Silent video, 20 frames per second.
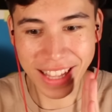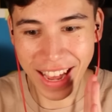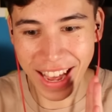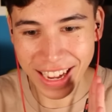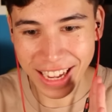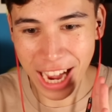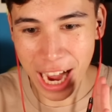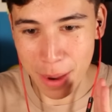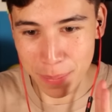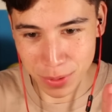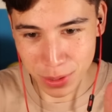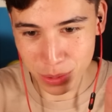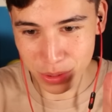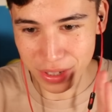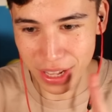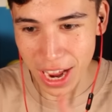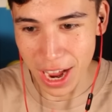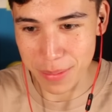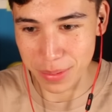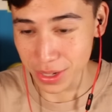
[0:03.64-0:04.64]
the heck happens
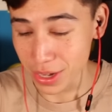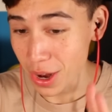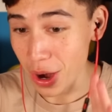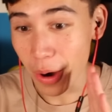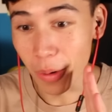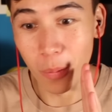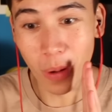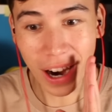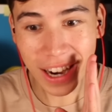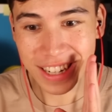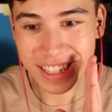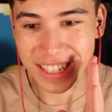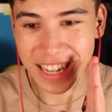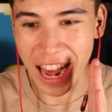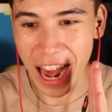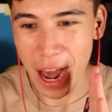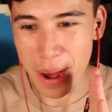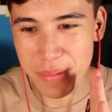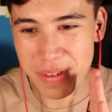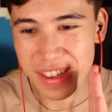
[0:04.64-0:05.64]
with Abby? Why does
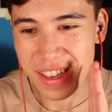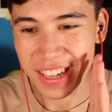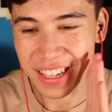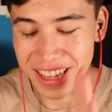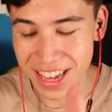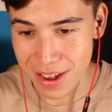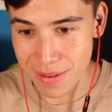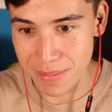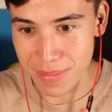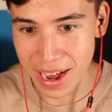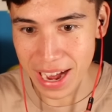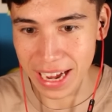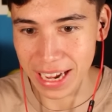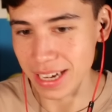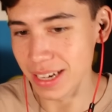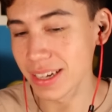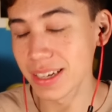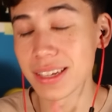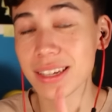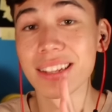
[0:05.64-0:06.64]
Abby get
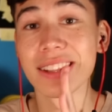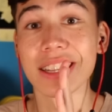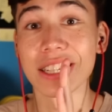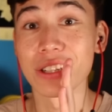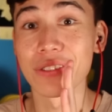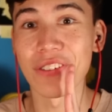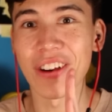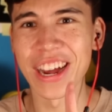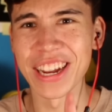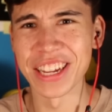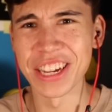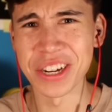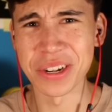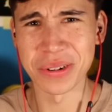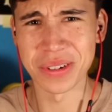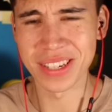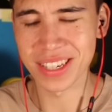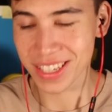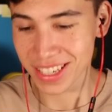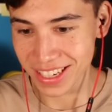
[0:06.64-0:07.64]
mad? Let's find
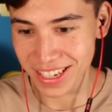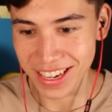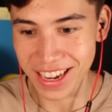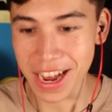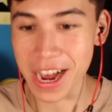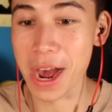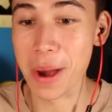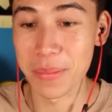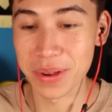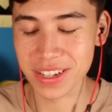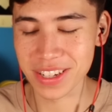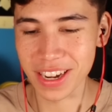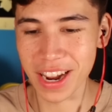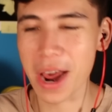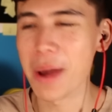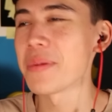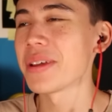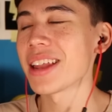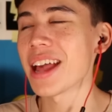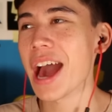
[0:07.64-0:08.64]
out. I'm
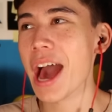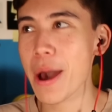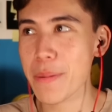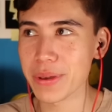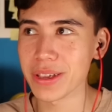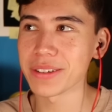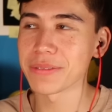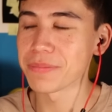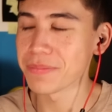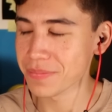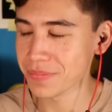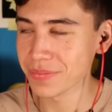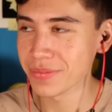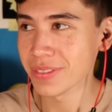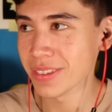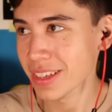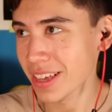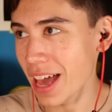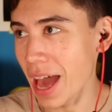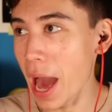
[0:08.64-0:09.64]
excited. I mean,
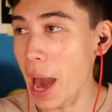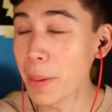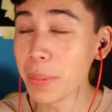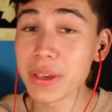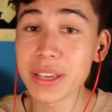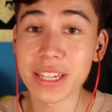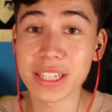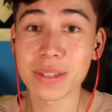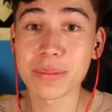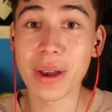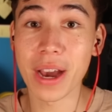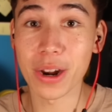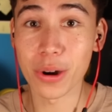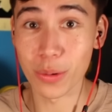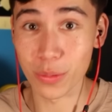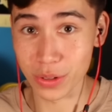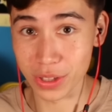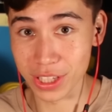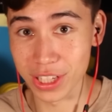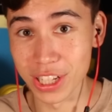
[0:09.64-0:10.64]
Abby gets mad
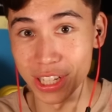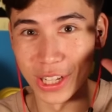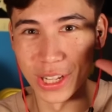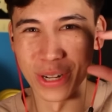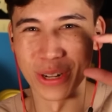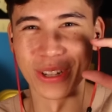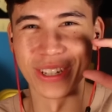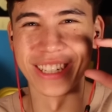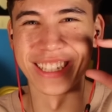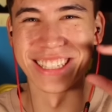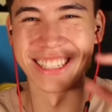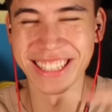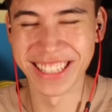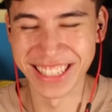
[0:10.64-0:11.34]
over the littlest